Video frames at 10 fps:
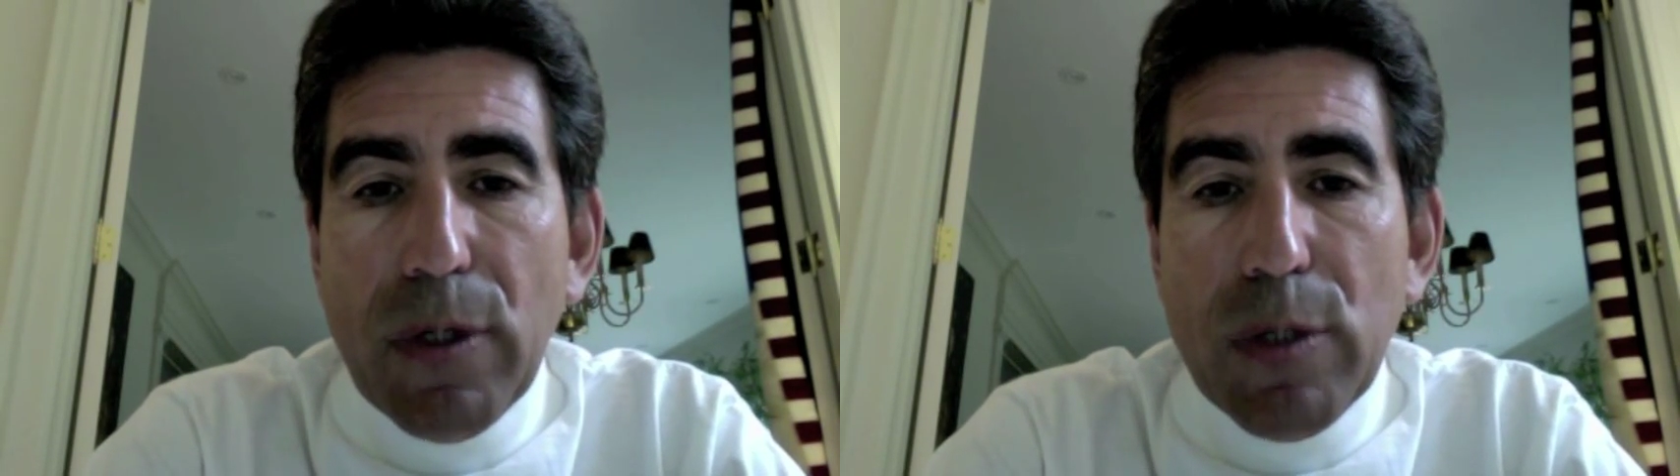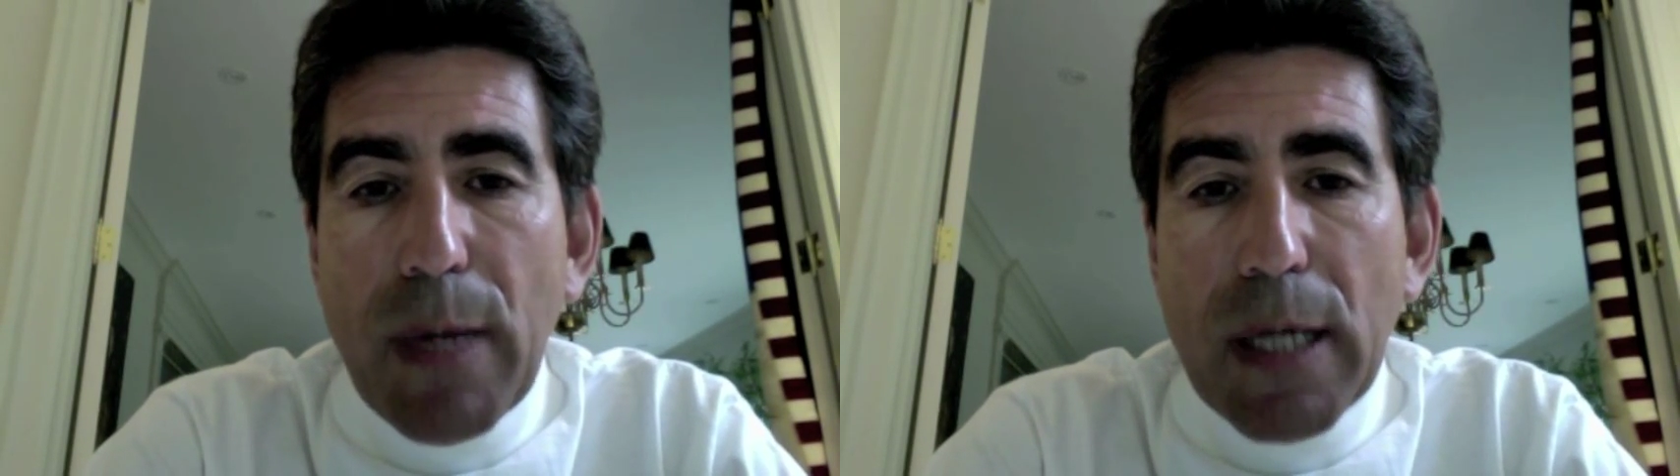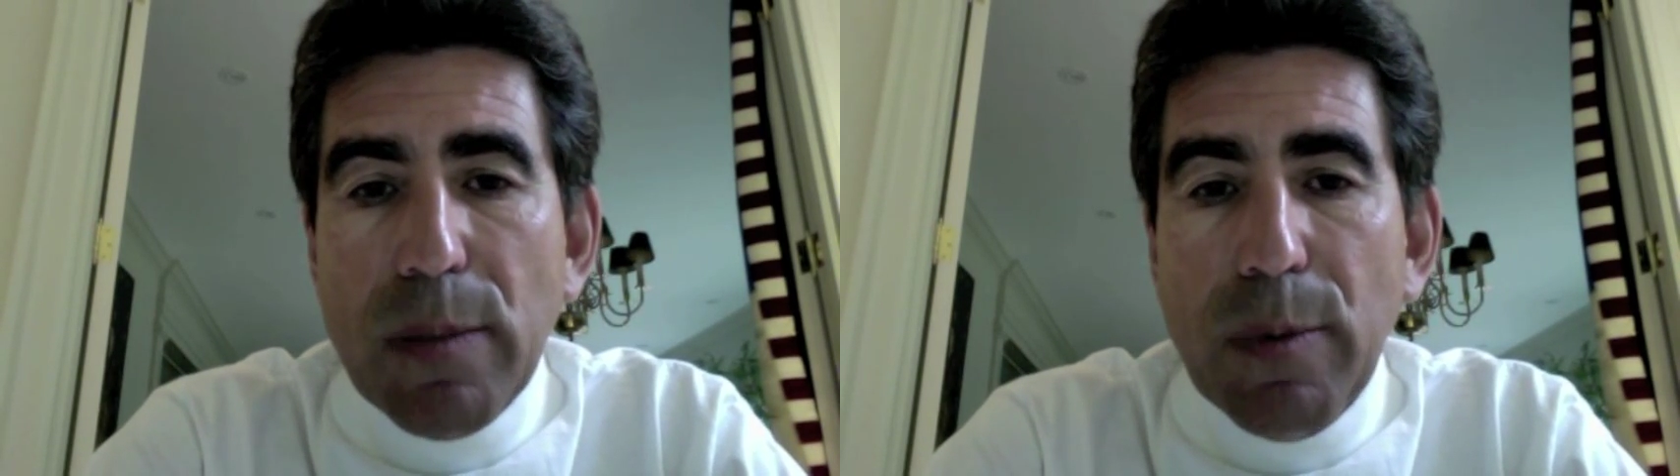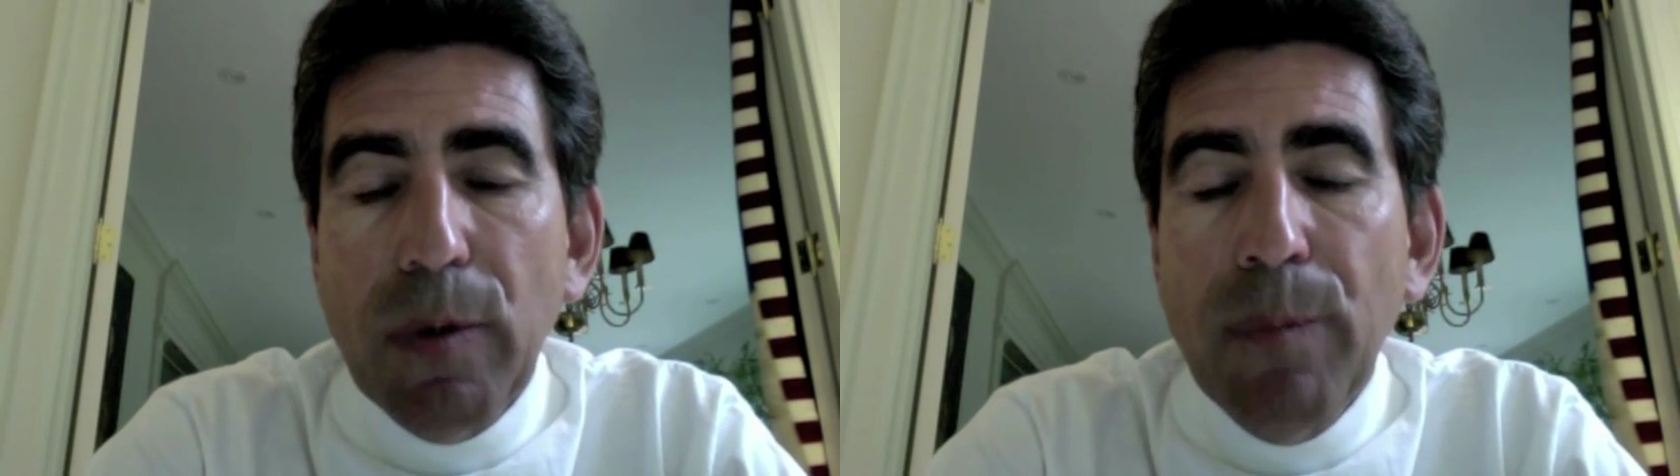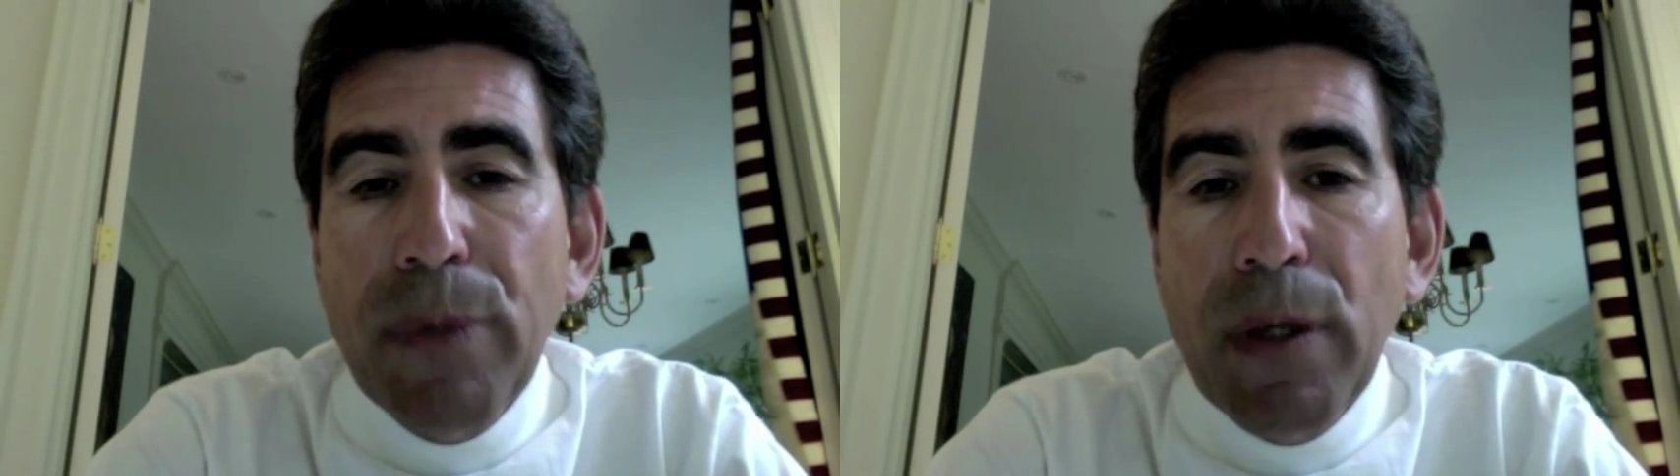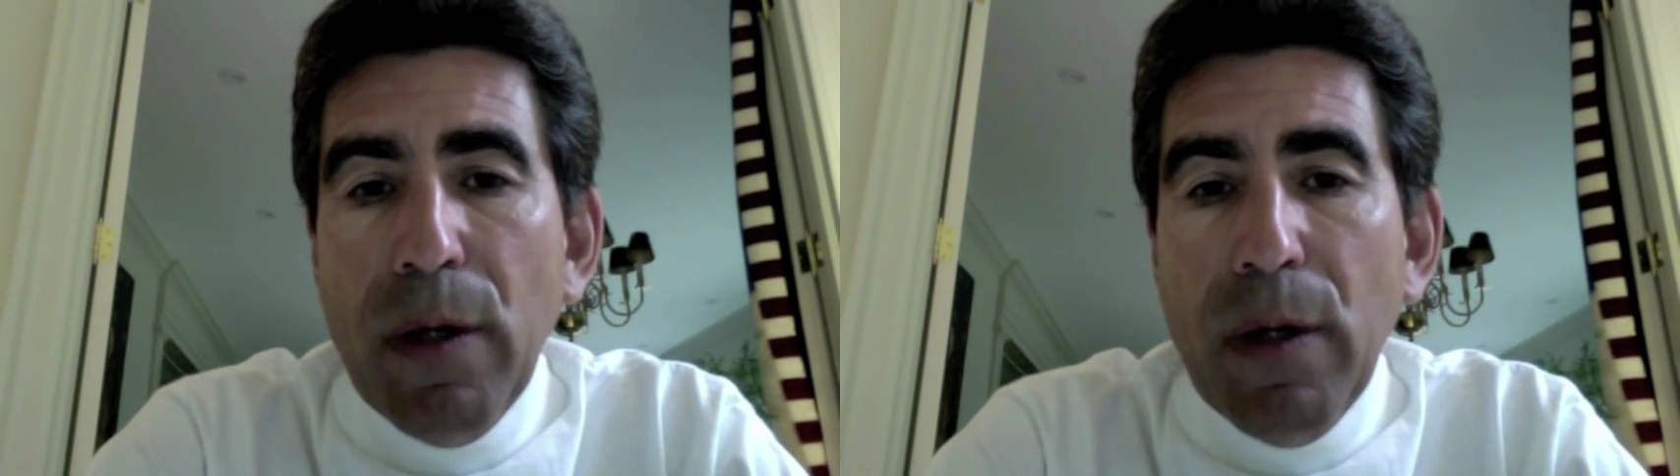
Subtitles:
responsible